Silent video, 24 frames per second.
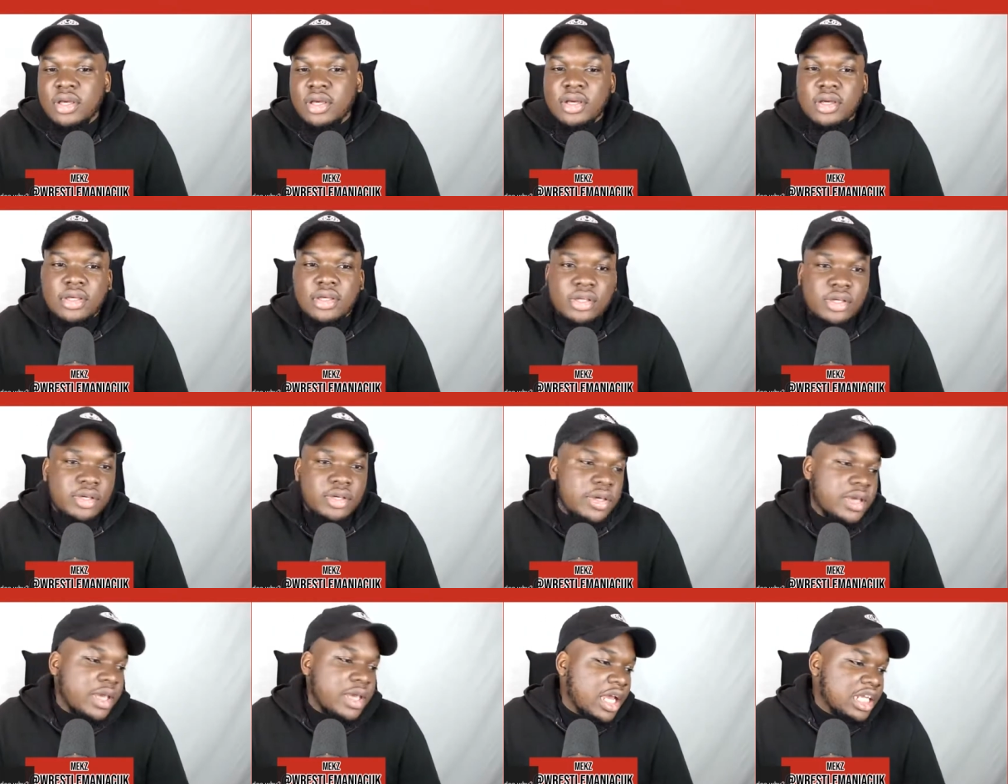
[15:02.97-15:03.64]
You
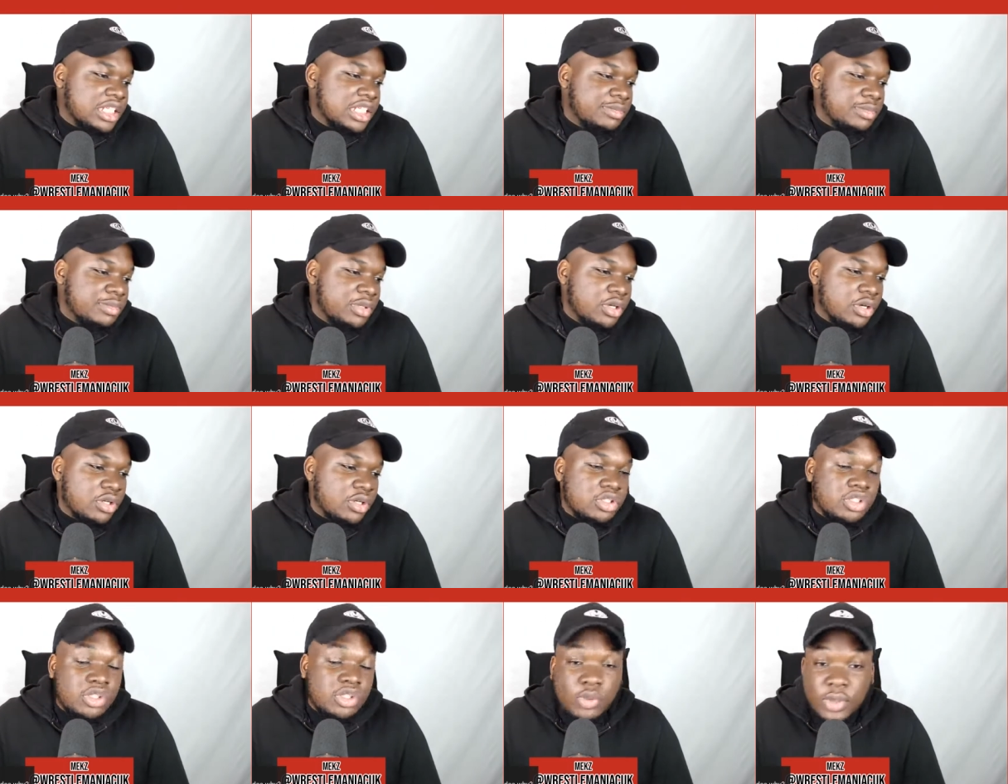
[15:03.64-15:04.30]
can catch me
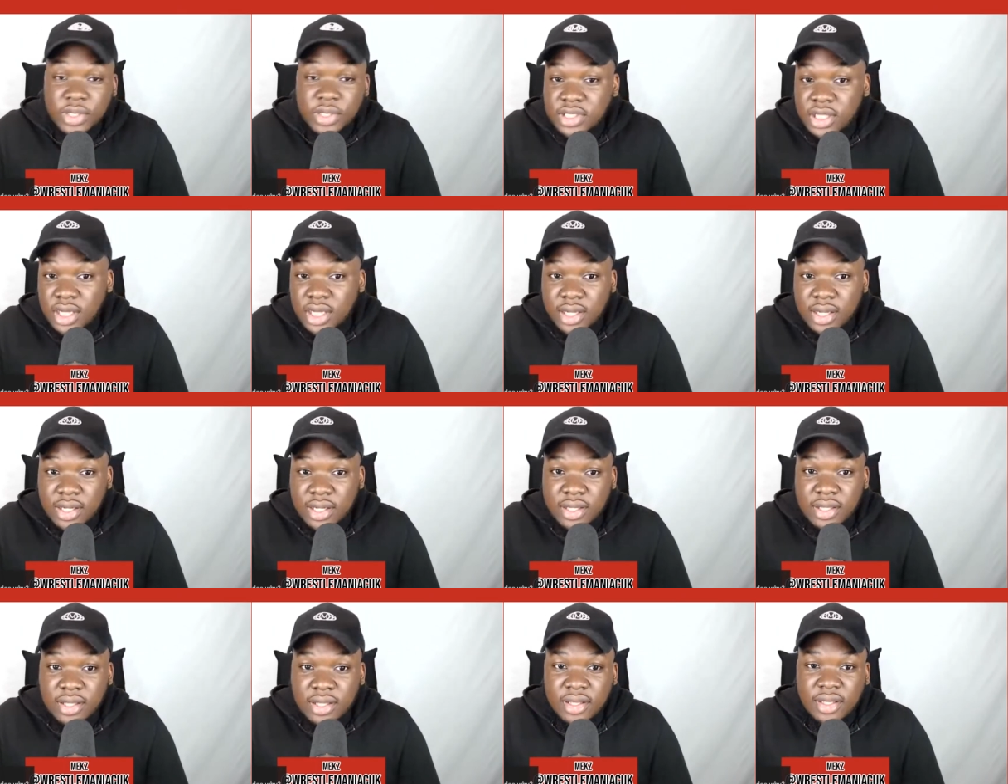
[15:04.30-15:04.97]
on Twitter.
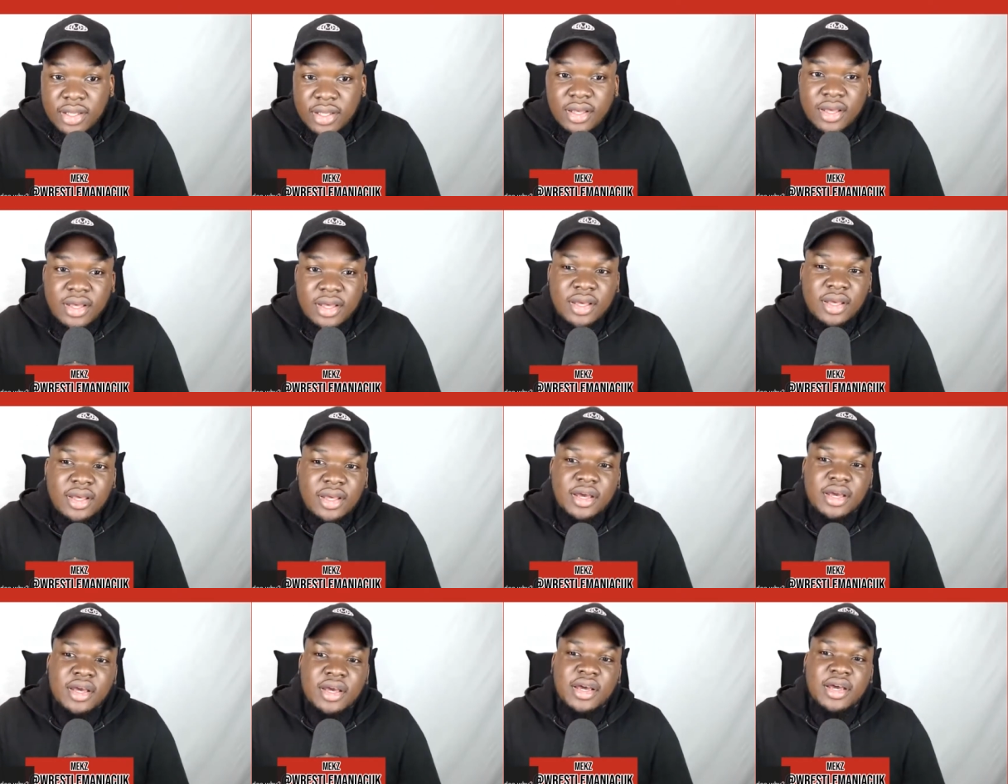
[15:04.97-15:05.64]

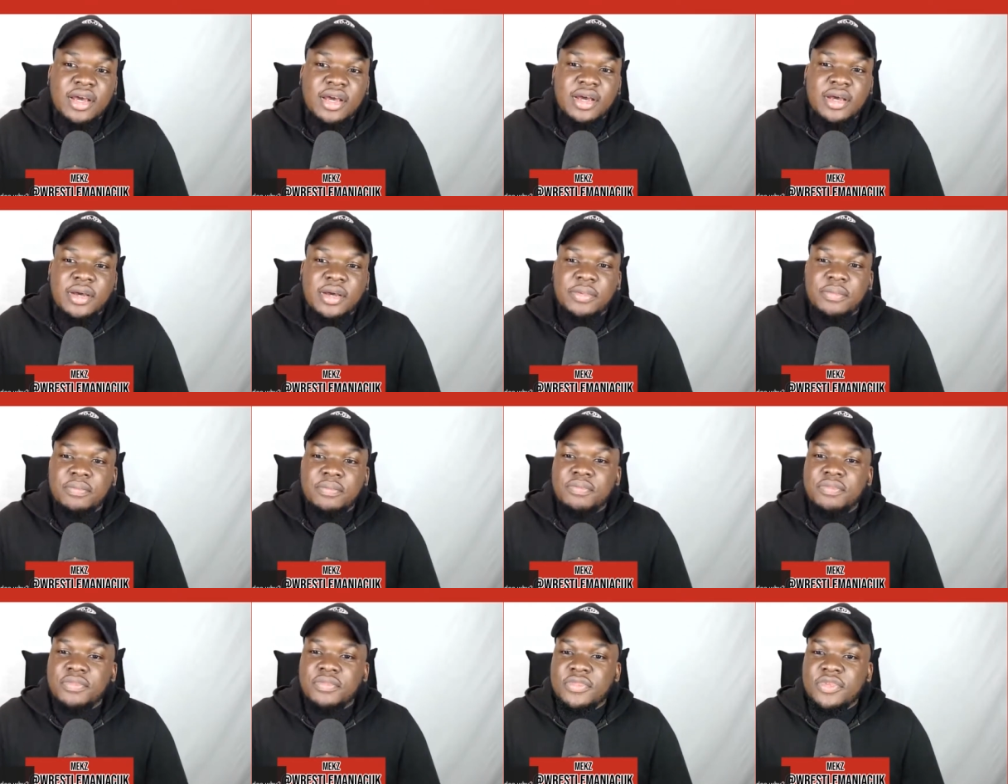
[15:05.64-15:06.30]

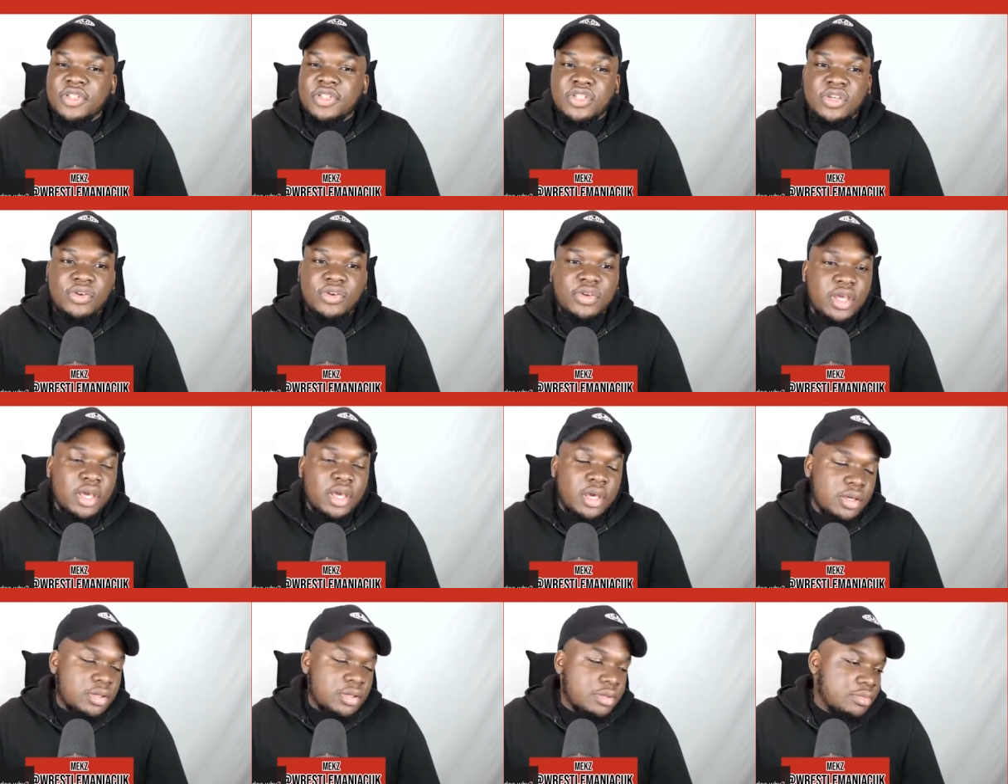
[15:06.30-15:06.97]
So yeah,